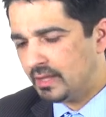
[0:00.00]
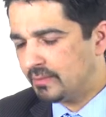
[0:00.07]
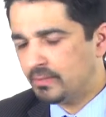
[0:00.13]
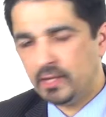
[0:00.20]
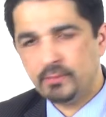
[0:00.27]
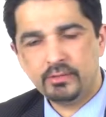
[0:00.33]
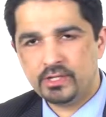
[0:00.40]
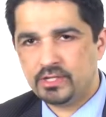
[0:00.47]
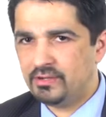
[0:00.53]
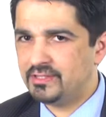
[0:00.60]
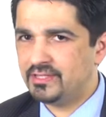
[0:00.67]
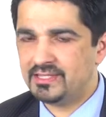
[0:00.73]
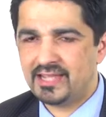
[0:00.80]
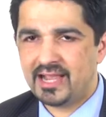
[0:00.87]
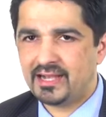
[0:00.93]
Blood pressure is
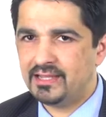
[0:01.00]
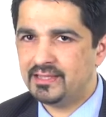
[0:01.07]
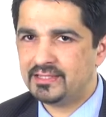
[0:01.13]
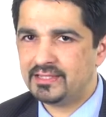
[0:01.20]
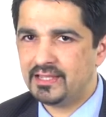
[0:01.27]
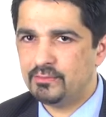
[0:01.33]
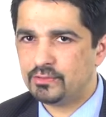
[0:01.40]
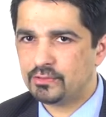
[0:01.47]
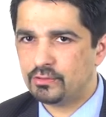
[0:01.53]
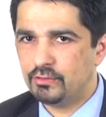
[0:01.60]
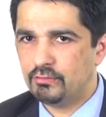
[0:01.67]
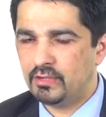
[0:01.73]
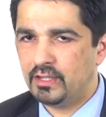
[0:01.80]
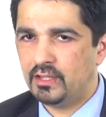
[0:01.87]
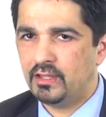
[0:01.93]
exactly the same
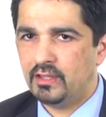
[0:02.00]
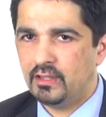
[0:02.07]
story.